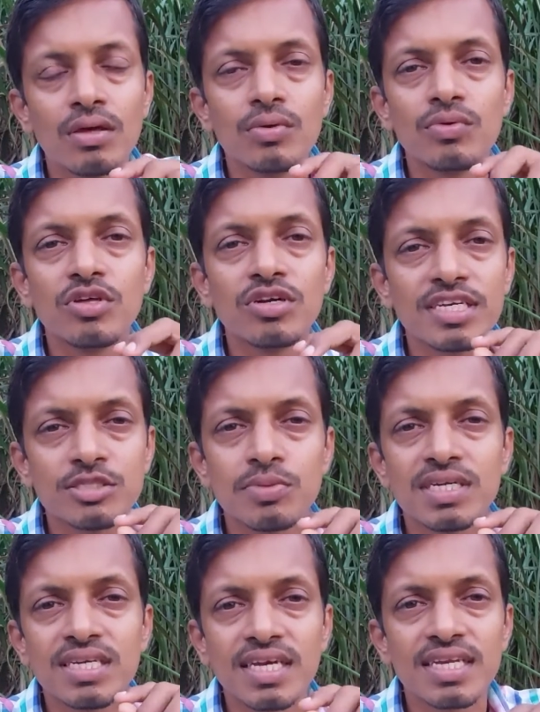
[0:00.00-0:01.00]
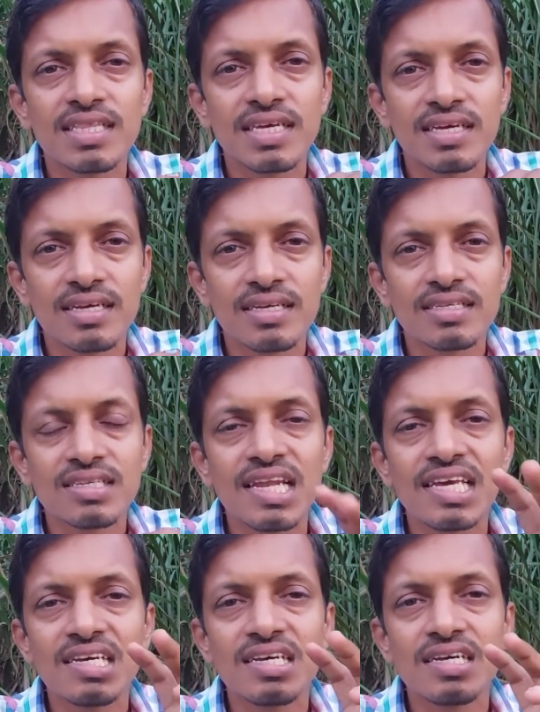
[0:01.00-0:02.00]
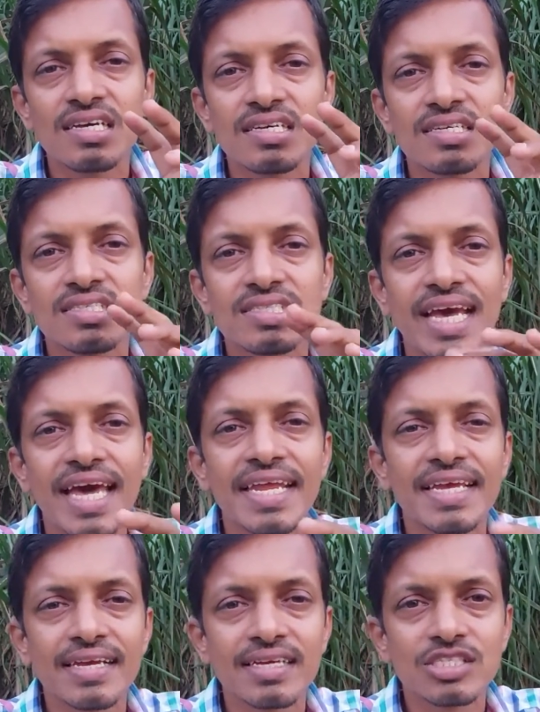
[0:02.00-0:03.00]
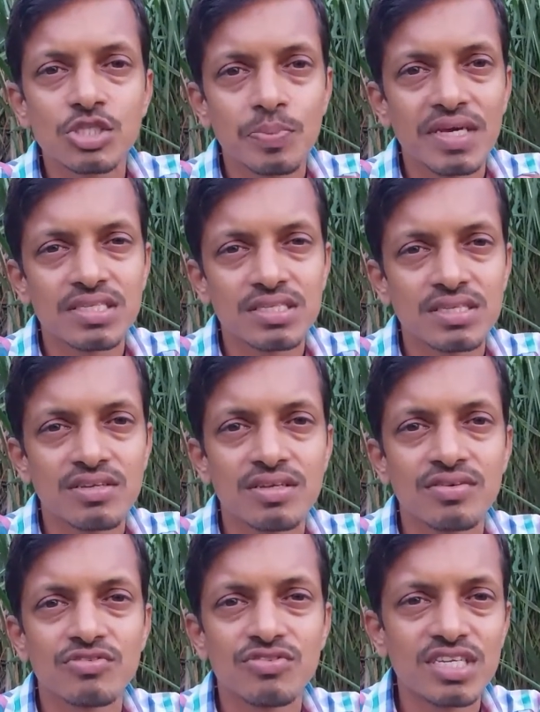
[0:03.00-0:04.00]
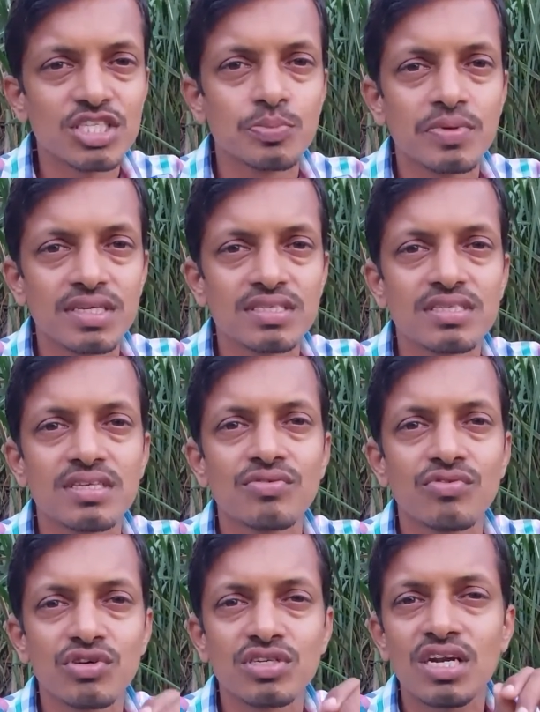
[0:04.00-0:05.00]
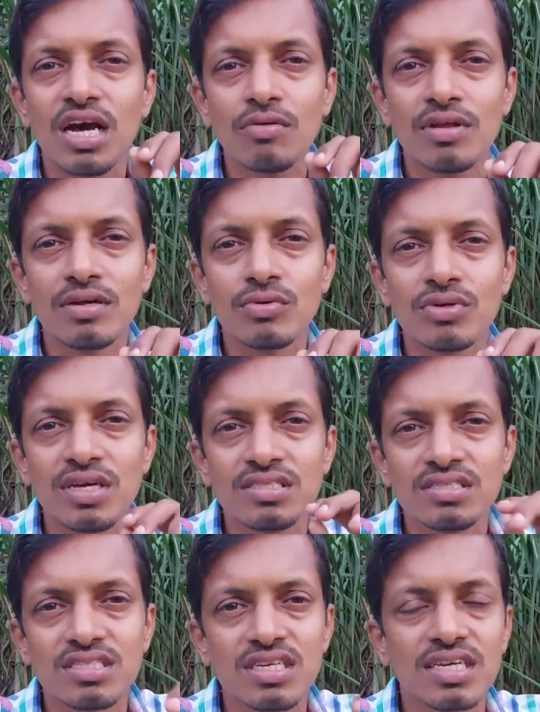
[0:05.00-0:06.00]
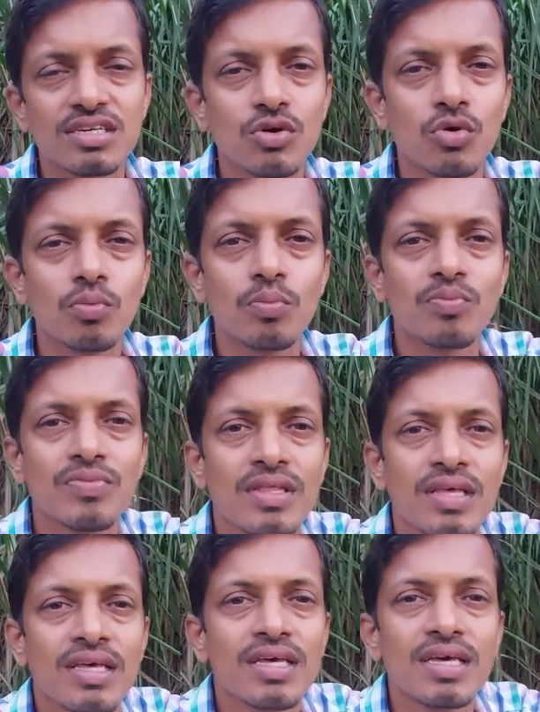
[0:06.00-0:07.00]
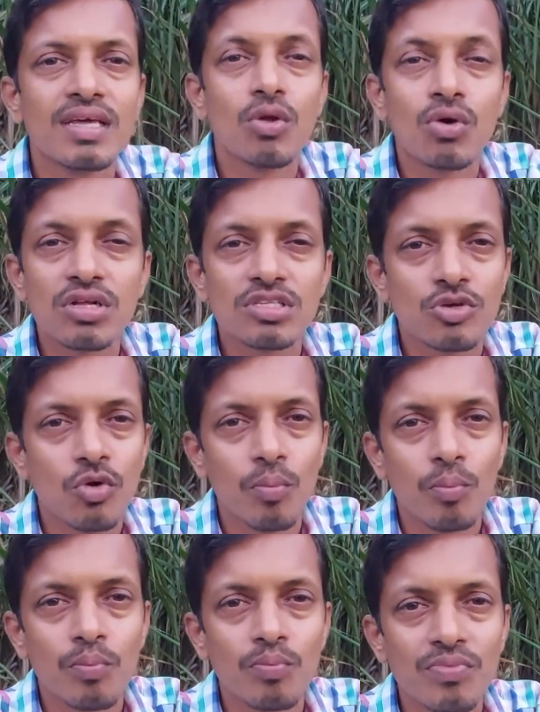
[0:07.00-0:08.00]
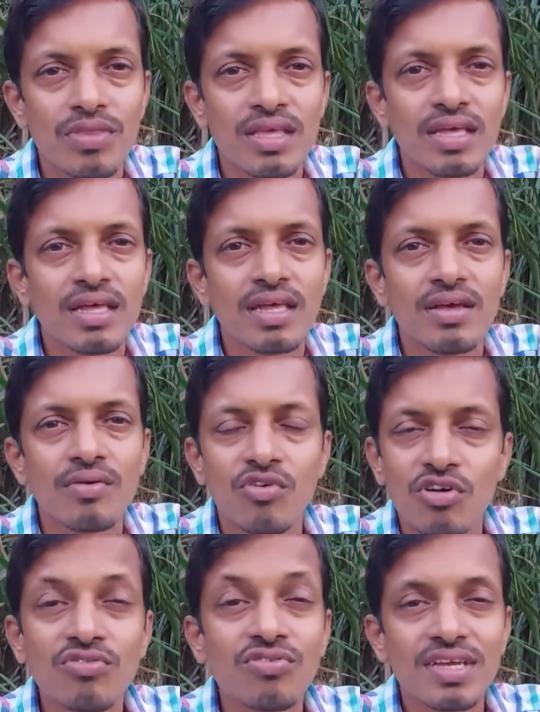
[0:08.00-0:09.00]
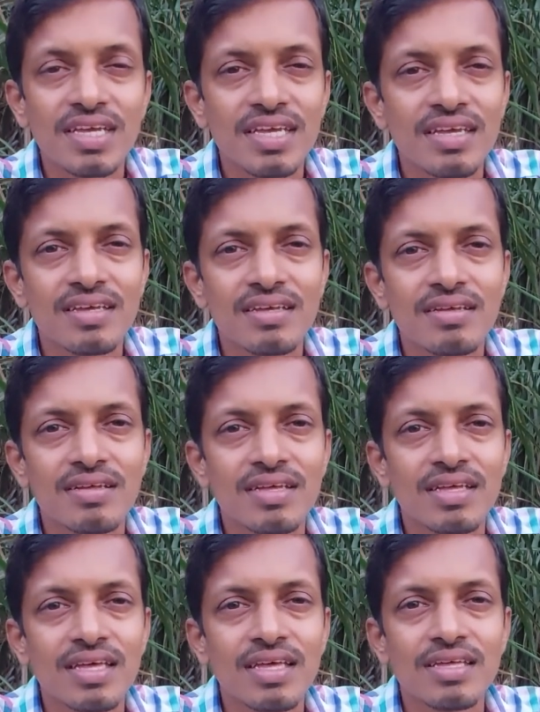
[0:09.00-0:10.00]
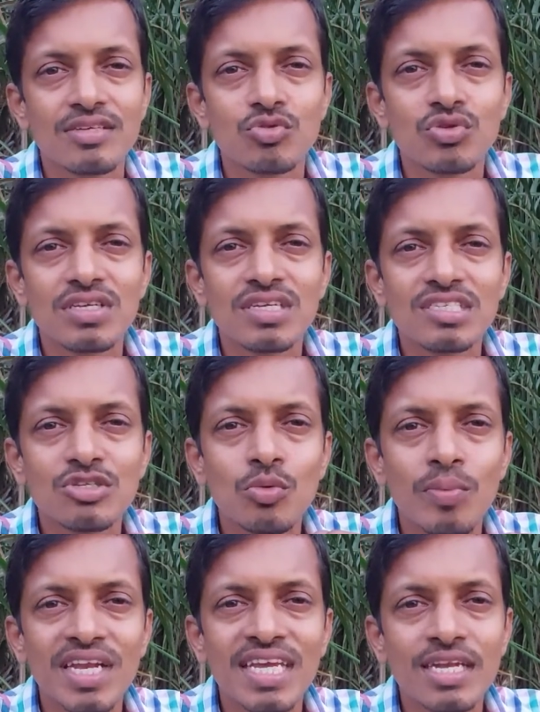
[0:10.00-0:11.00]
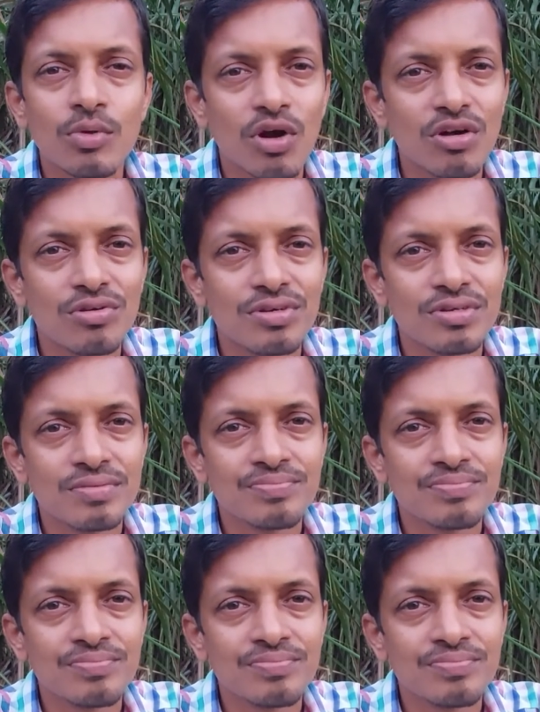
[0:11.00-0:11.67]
without expecting anything. It's like a sharing space, free space for traveler who can stay at home, locals home for free. So there is no money involved.